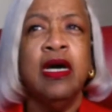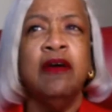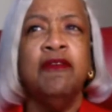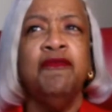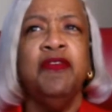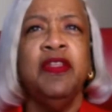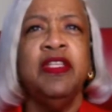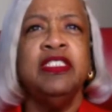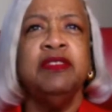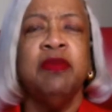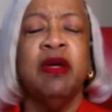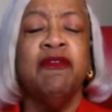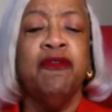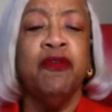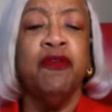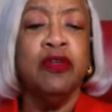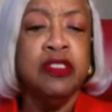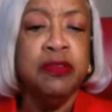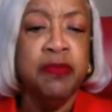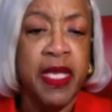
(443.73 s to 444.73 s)
finished my
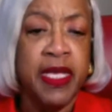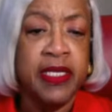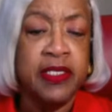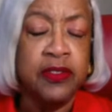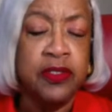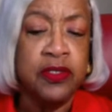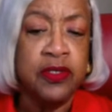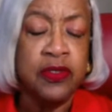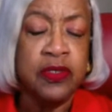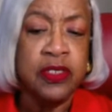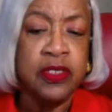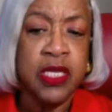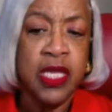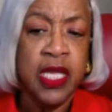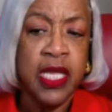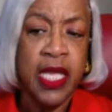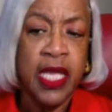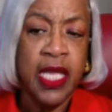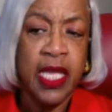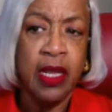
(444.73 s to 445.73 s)
first master's,
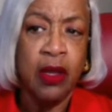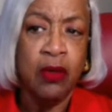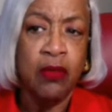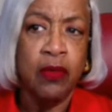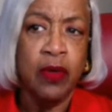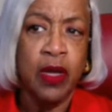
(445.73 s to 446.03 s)
and I